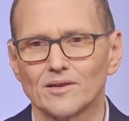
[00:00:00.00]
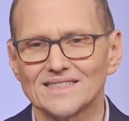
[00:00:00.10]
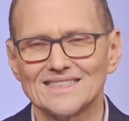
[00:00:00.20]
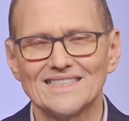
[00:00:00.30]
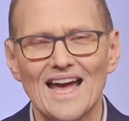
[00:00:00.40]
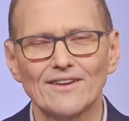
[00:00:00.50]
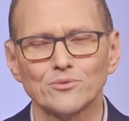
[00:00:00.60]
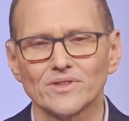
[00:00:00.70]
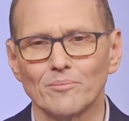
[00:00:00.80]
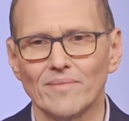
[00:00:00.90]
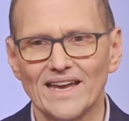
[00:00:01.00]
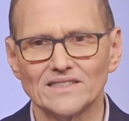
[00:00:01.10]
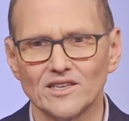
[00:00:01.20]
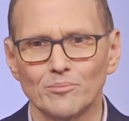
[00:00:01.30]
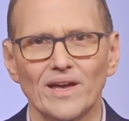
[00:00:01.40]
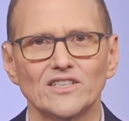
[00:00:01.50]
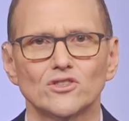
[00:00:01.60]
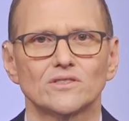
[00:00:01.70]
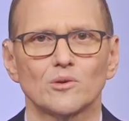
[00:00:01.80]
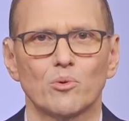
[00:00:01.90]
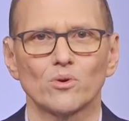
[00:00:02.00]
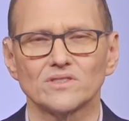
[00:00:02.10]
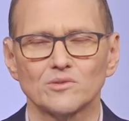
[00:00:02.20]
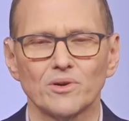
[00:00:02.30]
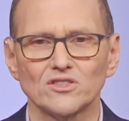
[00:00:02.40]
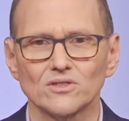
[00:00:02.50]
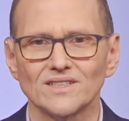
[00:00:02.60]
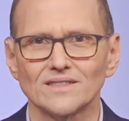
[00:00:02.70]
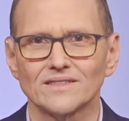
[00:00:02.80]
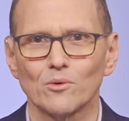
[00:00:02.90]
staffed with amazing patient support specialists